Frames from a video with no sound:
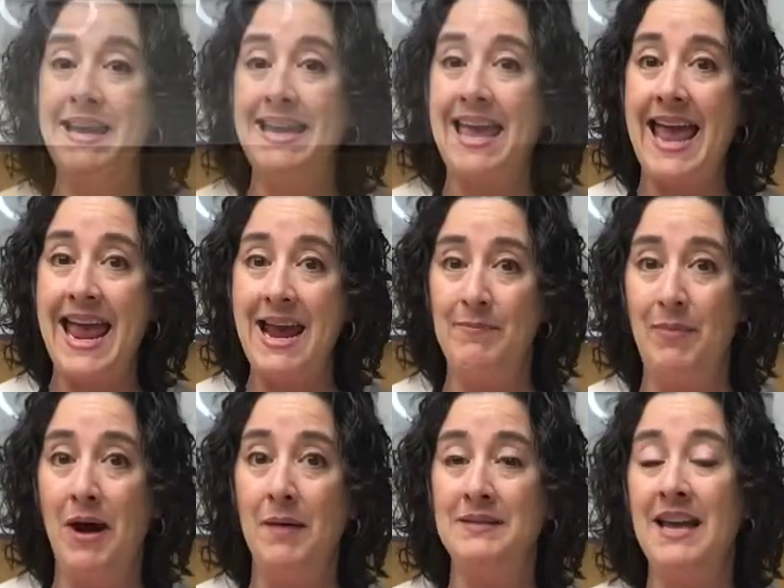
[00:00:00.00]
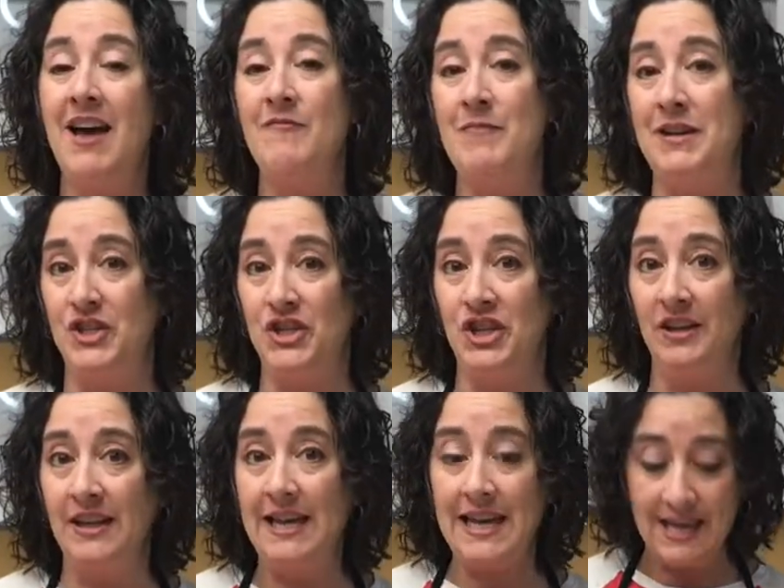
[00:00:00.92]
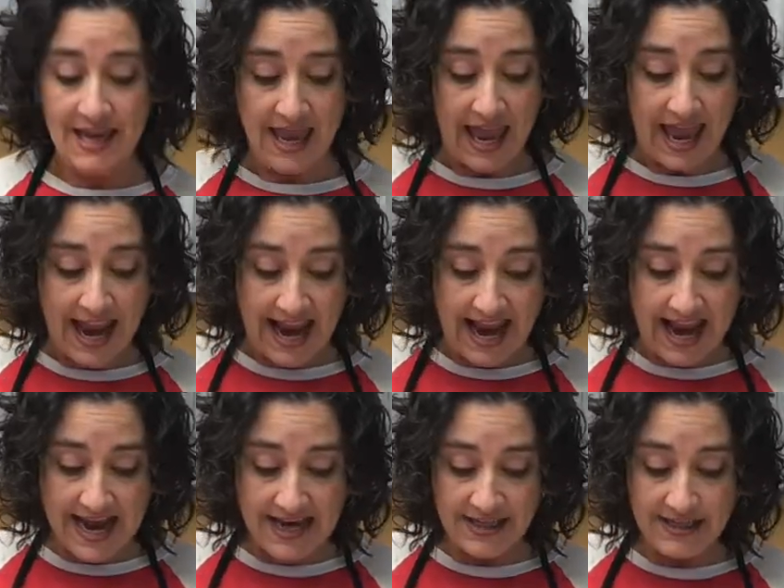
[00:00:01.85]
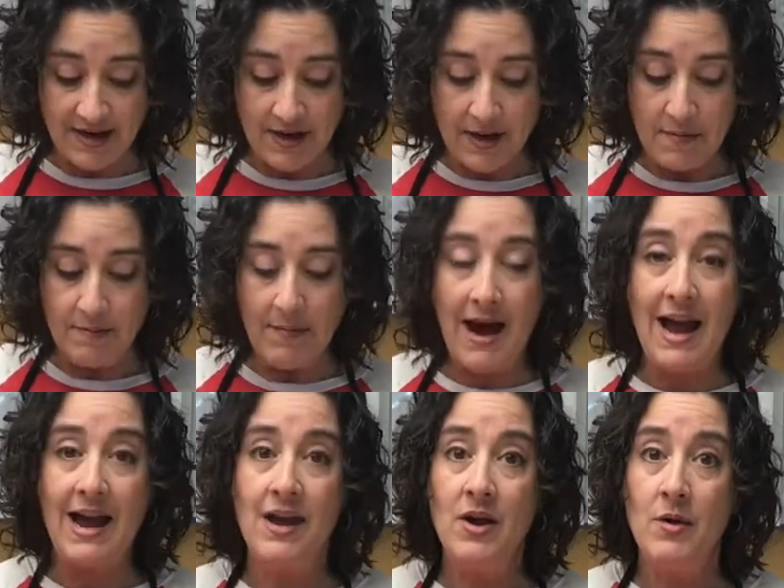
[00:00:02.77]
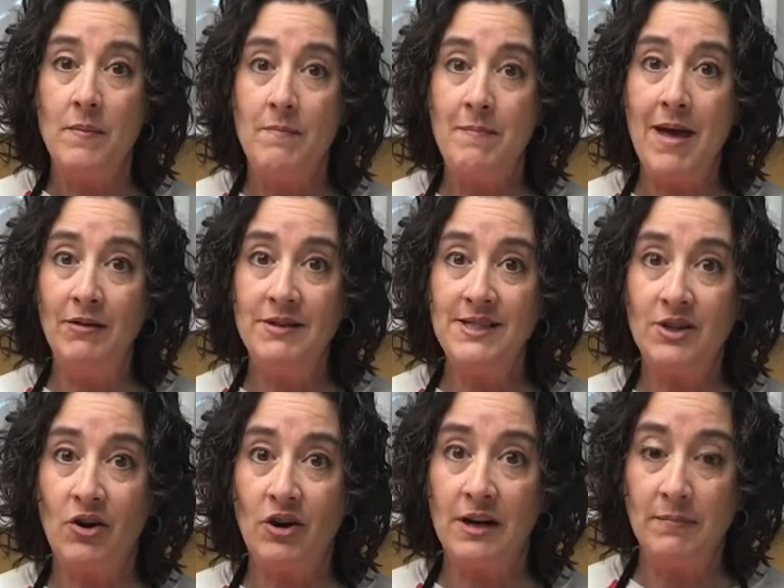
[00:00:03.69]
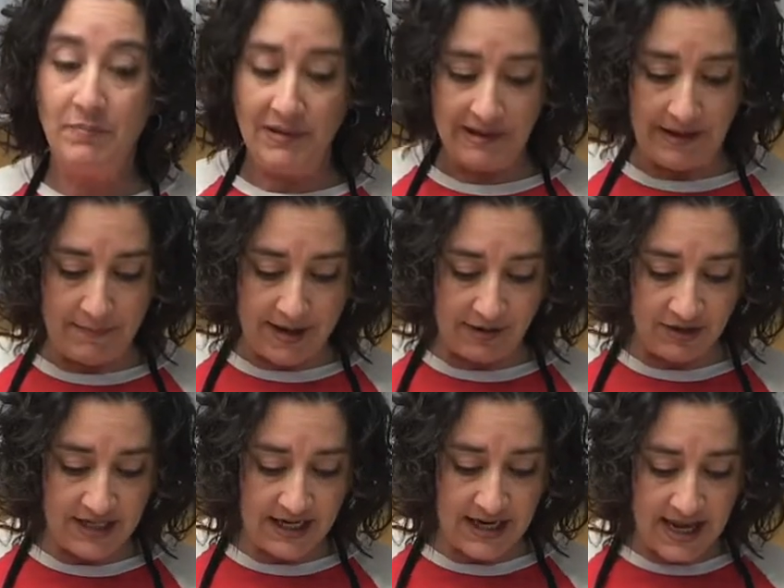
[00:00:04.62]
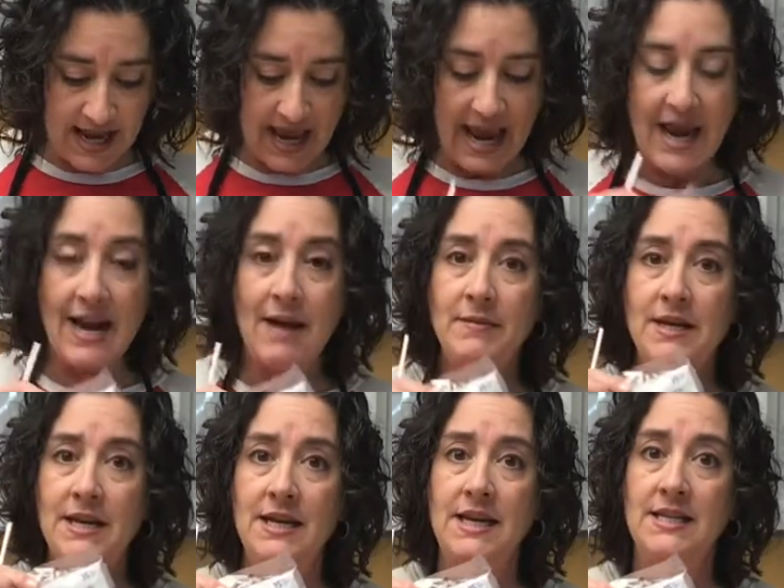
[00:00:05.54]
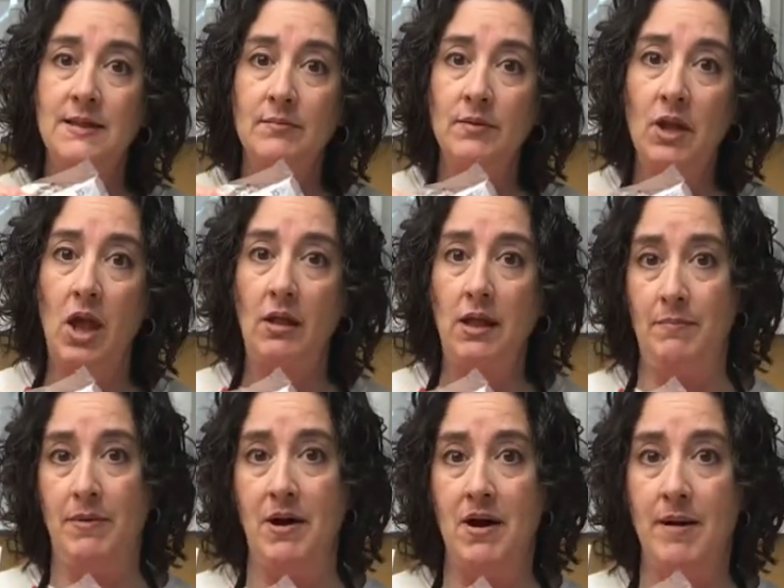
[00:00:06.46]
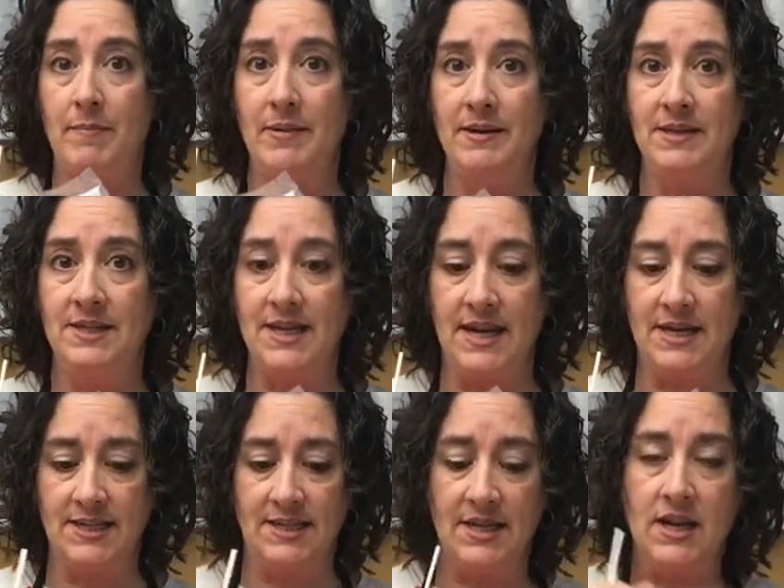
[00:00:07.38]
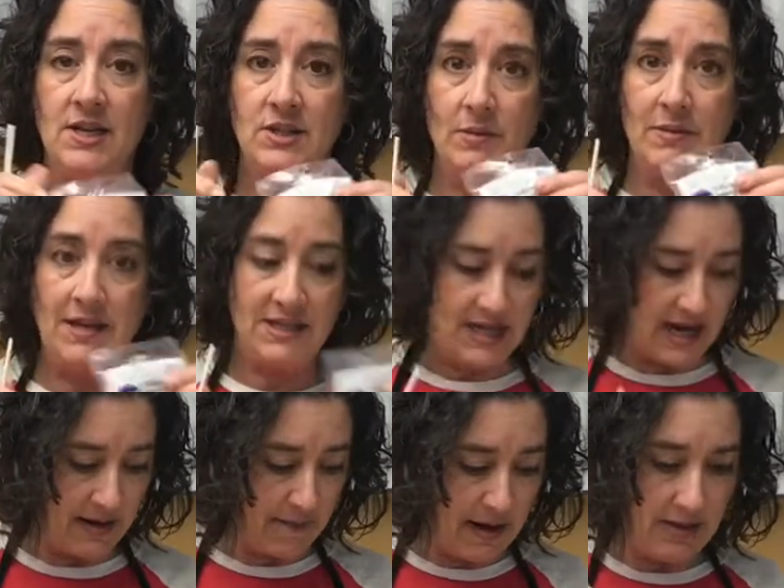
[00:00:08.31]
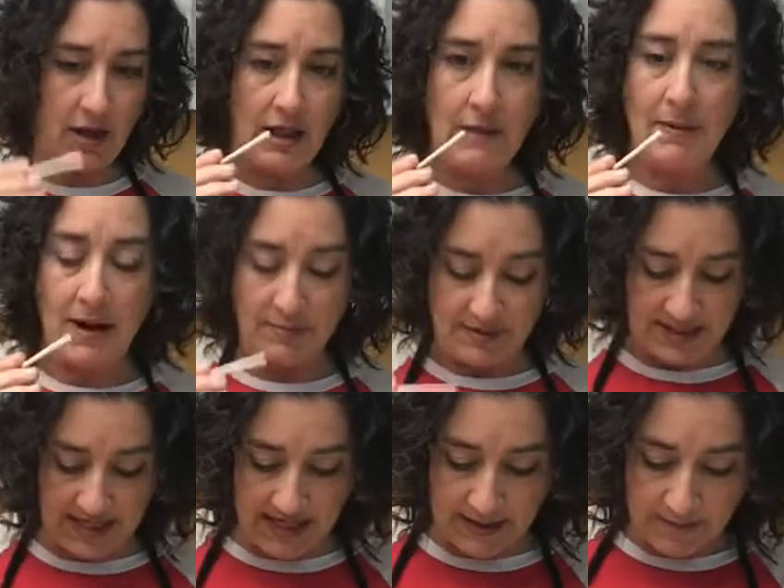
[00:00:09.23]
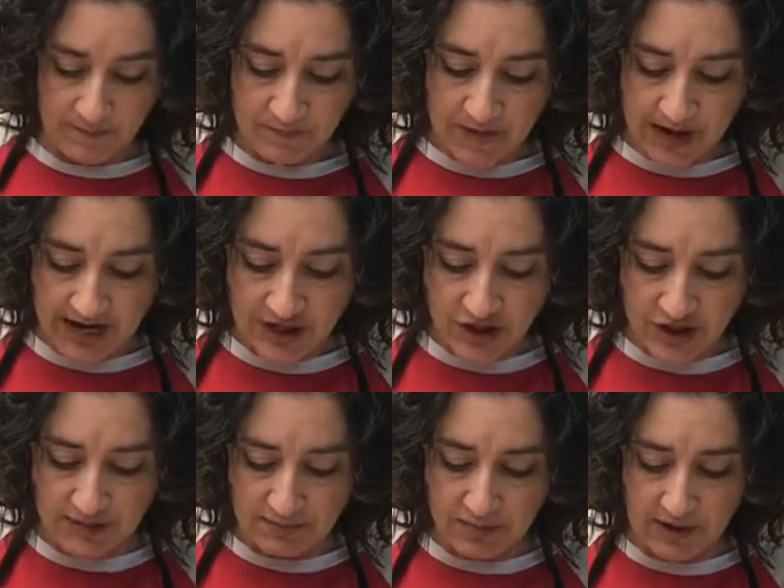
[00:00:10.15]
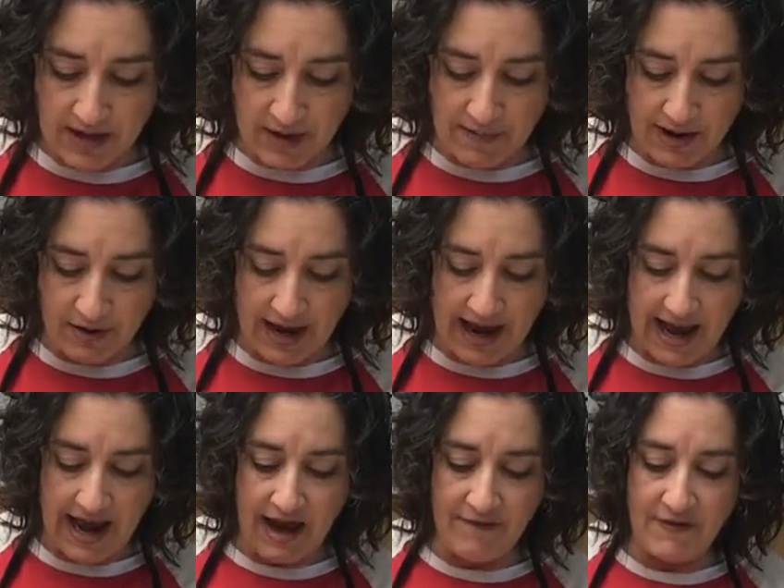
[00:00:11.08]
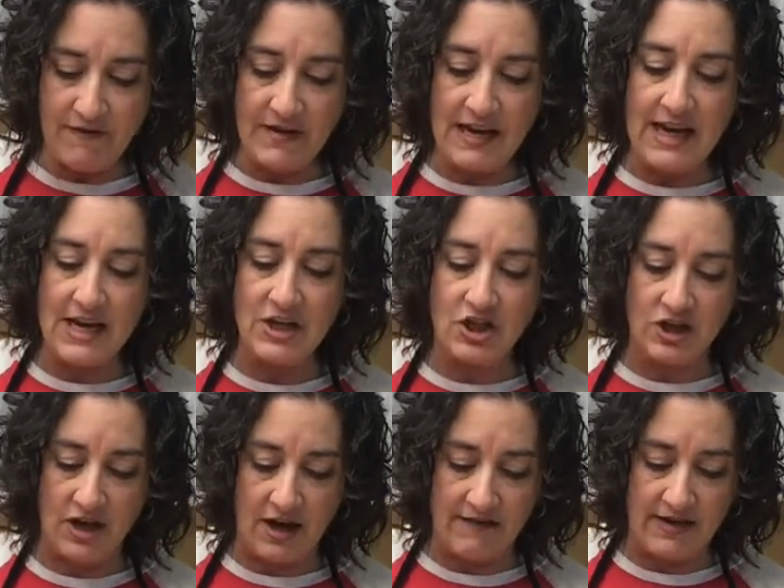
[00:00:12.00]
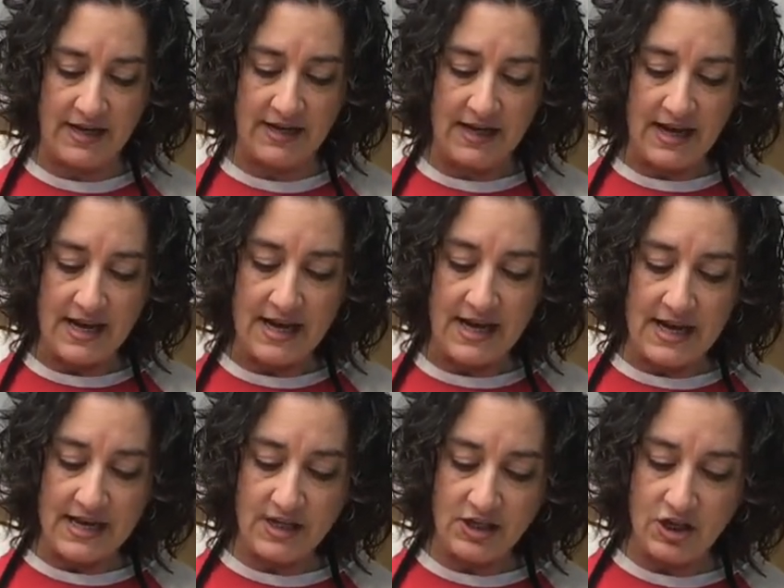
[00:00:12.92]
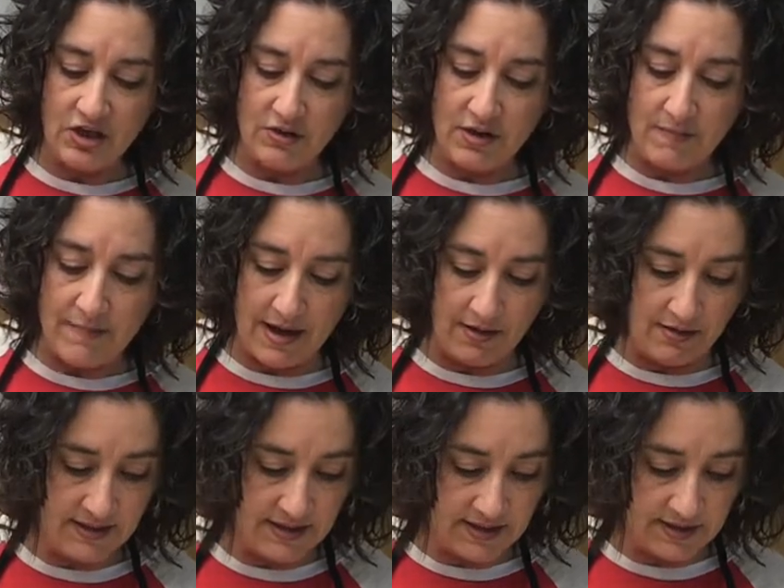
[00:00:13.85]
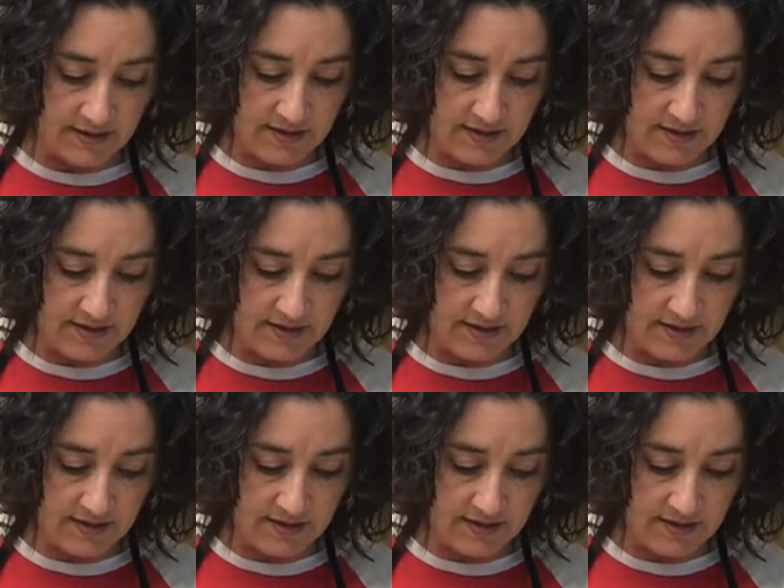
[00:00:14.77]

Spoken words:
cake pops have been chilling and my melts are completely melted, and I'm gonna need some lollipop sticks. So I'm gonna take my lollipop stick and just put about 1/2 inch of it into the melts,